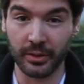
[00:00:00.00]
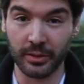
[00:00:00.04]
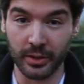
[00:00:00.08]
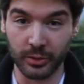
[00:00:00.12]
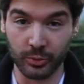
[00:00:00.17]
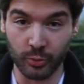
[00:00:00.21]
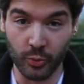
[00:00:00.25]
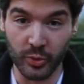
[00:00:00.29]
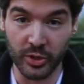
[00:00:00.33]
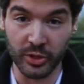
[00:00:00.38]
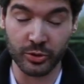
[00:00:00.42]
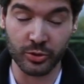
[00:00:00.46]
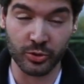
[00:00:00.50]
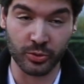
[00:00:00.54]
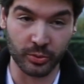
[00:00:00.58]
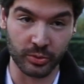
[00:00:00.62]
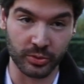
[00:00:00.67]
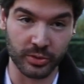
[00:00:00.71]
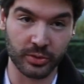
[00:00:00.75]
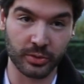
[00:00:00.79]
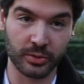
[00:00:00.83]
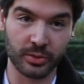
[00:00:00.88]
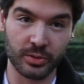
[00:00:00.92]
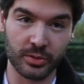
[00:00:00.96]
that we should
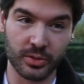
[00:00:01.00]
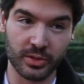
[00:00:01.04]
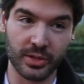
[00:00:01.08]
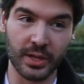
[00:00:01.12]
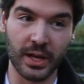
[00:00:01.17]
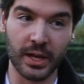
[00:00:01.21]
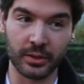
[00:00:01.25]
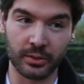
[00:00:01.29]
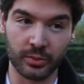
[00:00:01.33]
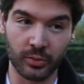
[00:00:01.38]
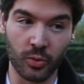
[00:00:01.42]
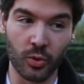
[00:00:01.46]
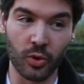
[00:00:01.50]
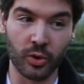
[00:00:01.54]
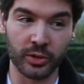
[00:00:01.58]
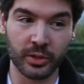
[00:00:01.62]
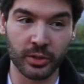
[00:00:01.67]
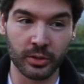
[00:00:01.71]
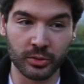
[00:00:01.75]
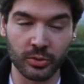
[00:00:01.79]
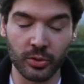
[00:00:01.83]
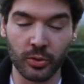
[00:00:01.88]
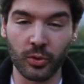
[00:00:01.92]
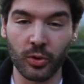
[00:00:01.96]
start
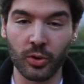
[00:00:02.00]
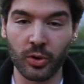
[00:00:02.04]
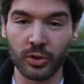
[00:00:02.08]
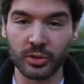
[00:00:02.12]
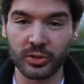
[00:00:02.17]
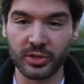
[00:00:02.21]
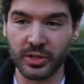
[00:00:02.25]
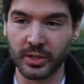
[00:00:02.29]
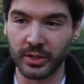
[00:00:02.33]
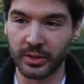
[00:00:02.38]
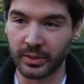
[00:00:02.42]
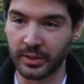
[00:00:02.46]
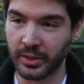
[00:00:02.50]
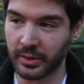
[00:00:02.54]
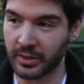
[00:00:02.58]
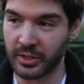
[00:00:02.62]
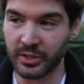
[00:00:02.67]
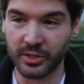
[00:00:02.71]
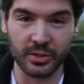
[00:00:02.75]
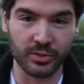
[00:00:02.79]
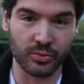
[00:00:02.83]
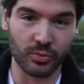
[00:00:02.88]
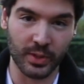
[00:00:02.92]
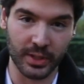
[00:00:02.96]
working towards, and
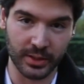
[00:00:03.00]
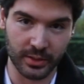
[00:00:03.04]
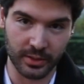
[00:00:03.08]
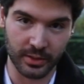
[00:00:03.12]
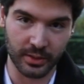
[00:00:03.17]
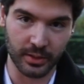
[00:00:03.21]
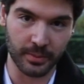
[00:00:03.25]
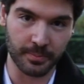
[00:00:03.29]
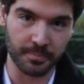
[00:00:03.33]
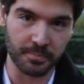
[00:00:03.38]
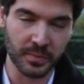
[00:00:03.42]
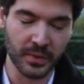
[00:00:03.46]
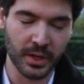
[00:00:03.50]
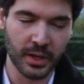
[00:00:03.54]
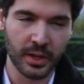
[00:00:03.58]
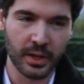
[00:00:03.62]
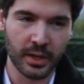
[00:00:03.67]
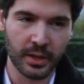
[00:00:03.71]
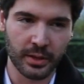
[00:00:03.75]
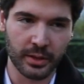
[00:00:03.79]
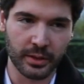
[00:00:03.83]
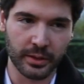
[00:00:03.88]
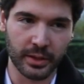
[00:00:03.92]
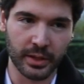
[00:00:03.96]
this is what the
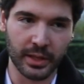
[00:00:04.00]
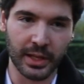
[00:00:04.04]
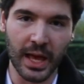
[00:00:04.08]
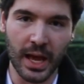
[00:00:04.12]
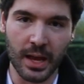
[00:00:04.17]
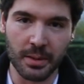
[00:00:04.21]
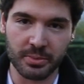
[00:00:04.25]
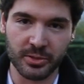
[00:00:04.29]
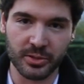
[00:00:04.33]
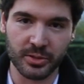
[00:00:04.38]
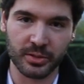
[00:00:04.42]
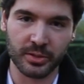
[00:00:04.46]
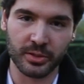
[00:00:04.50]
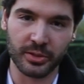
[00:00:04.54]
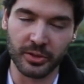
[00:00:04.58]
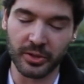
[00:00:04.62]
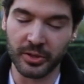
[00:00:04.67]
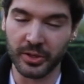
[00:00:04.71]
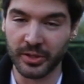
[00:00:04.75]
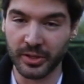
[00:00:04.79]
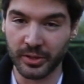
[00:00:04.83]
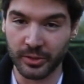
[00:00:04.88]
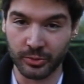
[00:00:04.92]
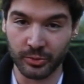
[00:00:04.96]
labs
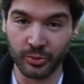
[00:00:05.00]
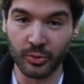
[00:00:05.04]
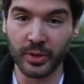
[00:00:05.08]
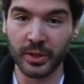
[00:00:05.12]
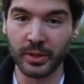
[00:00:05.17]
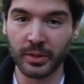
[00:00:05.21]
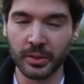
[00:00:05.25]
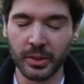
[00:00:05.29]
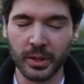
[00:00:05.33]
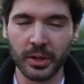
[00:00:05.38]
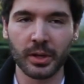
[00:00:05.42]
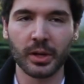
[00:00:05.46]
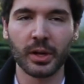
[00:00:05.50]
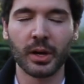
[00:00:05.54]
here are doing.